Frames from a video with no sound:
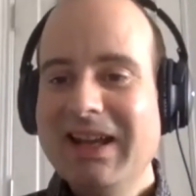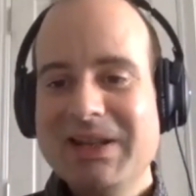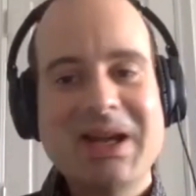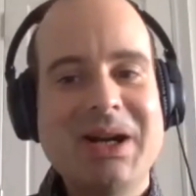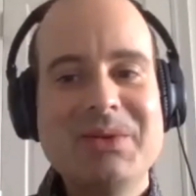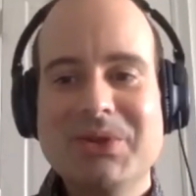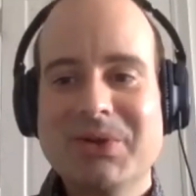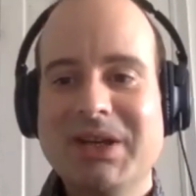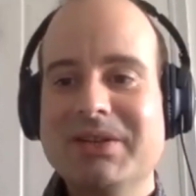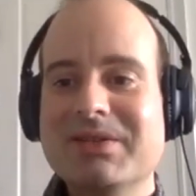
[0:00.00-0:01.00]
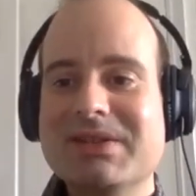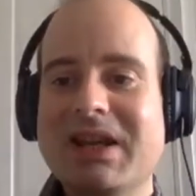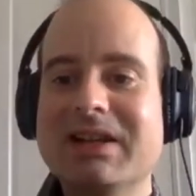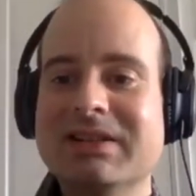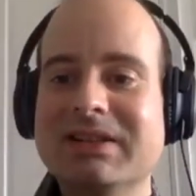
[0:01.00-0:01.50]
yeah, outdoor heaters.
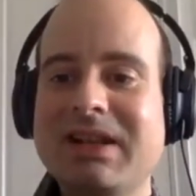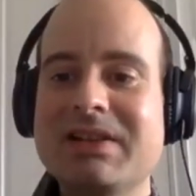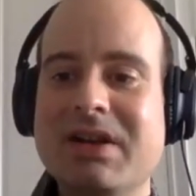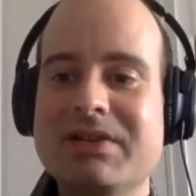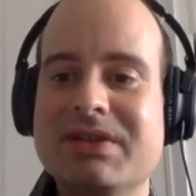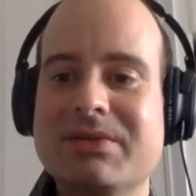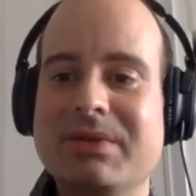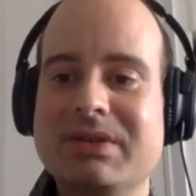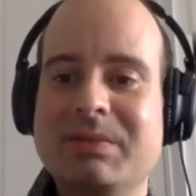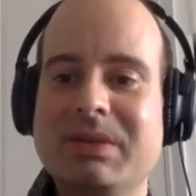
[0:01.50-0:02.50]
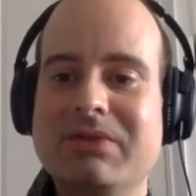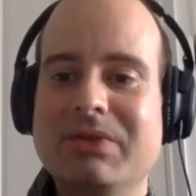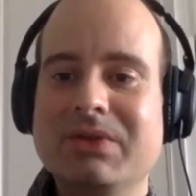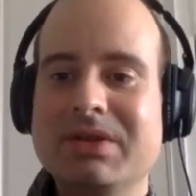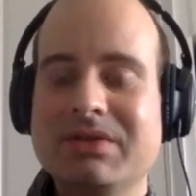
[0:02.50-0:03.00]
And that's not just going to be
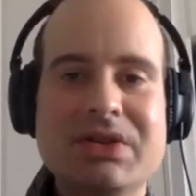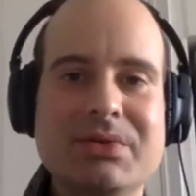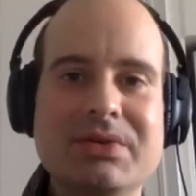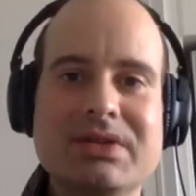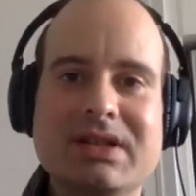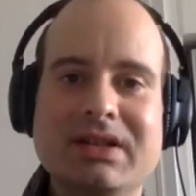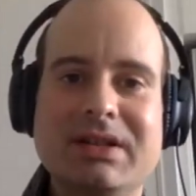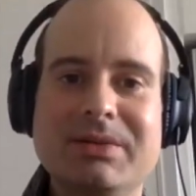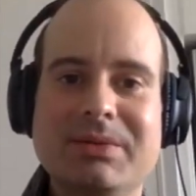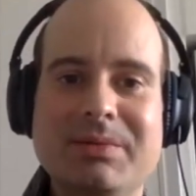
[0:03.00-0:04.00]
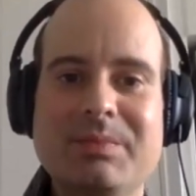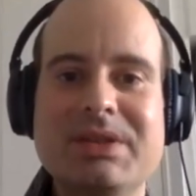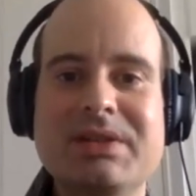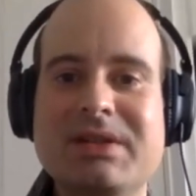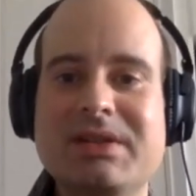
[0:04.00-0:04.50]
for individuals. Uh, you know,
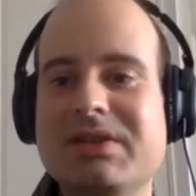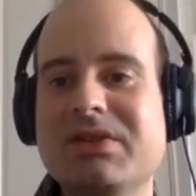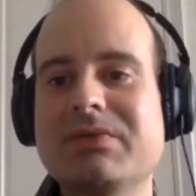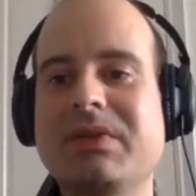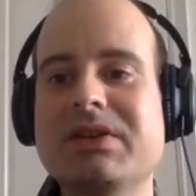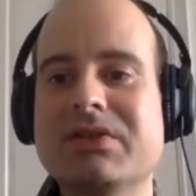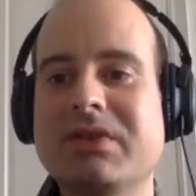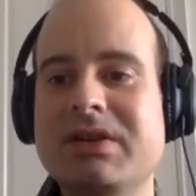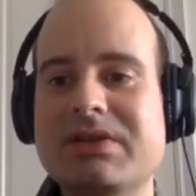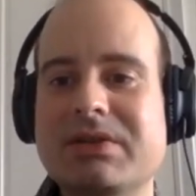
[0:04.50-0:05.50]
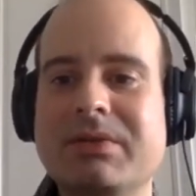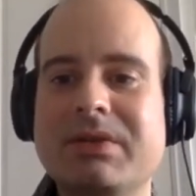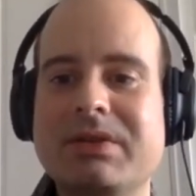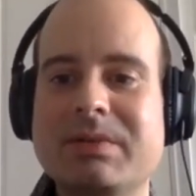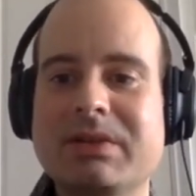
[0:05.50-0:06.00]
businesses such as restaurants are
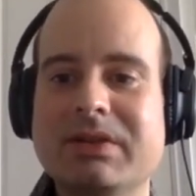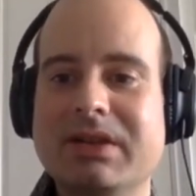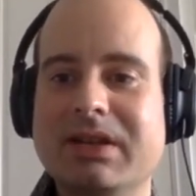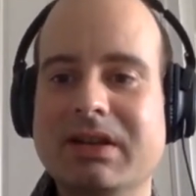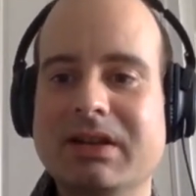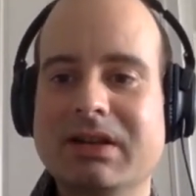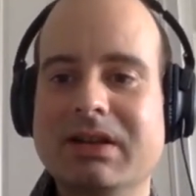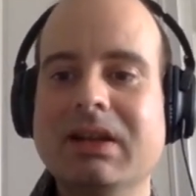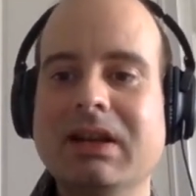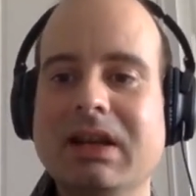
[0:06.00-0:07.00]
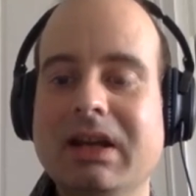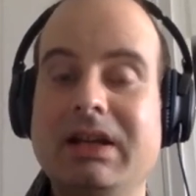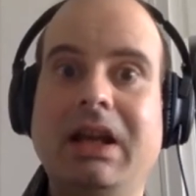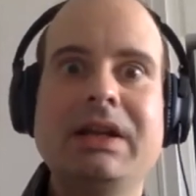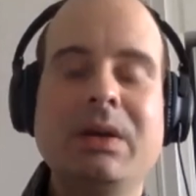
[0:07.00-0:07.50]
going to be looking uh,
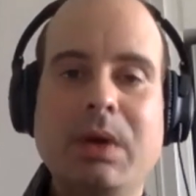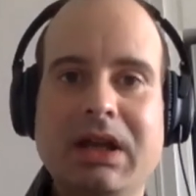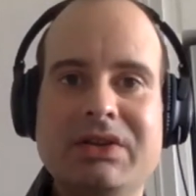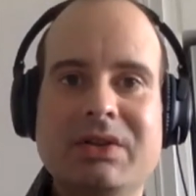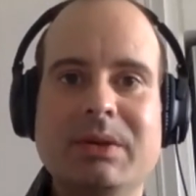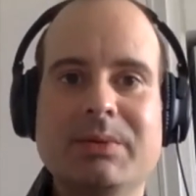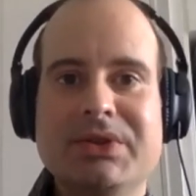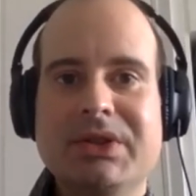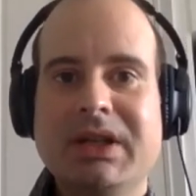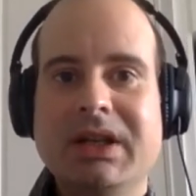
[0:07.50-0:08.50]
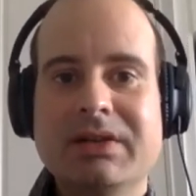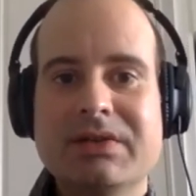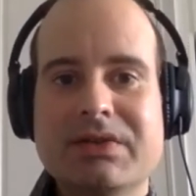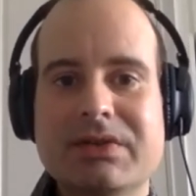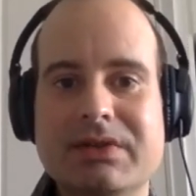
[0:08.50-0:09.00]
at any way to be able to get,
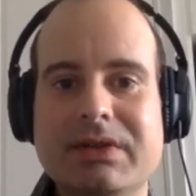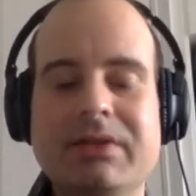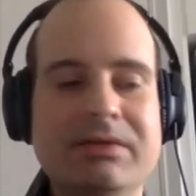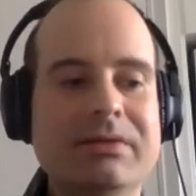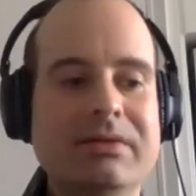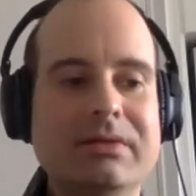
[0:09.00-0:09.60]
cons- you know,